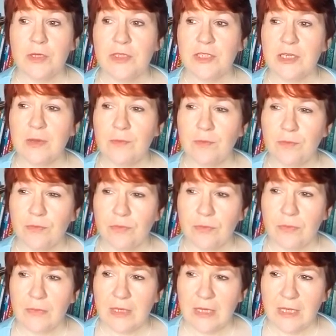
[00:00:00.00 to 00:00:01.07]
but
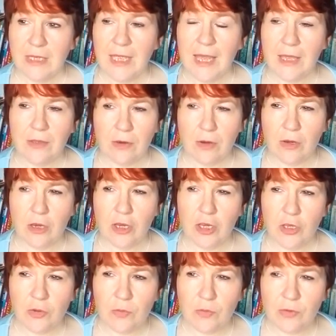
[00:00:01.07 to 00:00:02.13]
yeah,
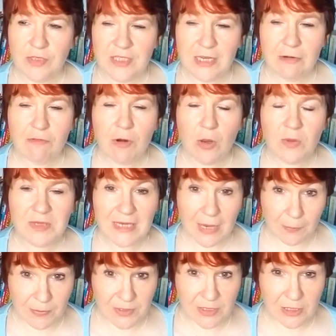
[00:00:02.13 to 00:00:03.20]
you'll see Rose
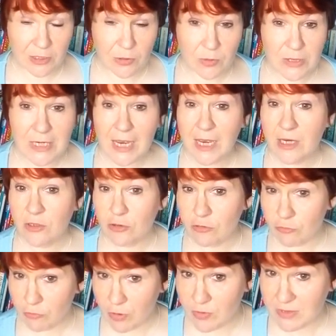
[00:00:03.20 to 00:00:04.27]
Absolute
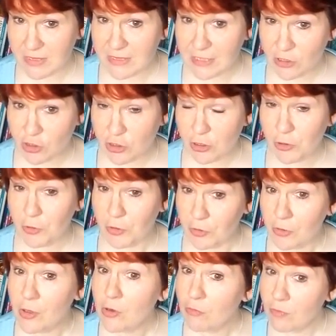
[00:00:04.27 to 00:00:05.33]
and Rose Essential
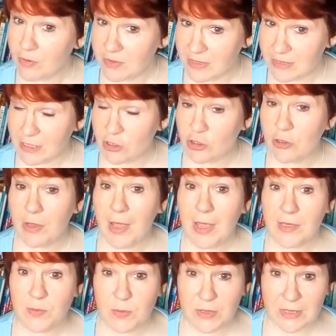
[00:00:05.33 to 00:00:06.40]
Oil. Rose Essential Oil
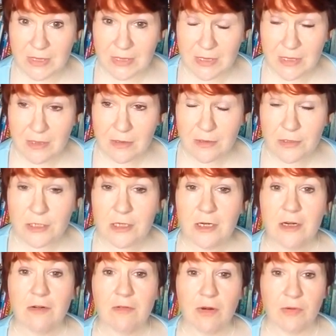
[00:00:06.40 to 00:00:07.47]
has been distilled,
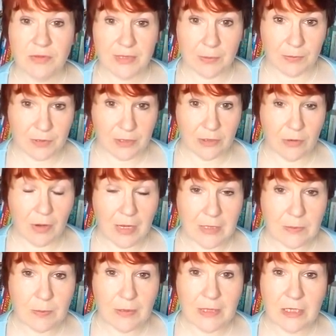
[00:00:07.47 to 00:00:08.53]
Rose Absolute
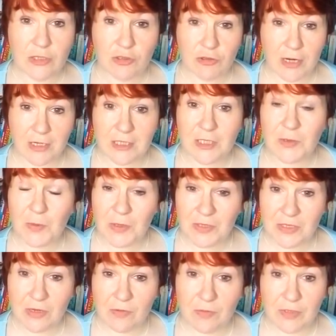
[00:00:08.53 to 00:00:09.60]
has been extracted by
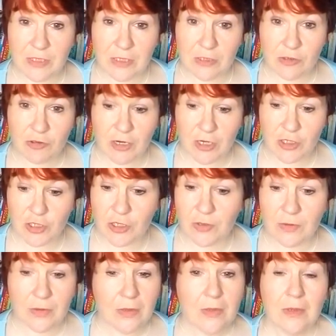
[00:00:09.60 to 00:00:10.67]
Silverton
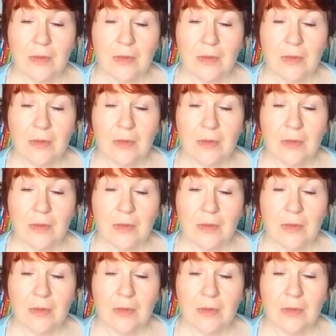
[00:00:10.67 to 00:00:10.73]
Extraction.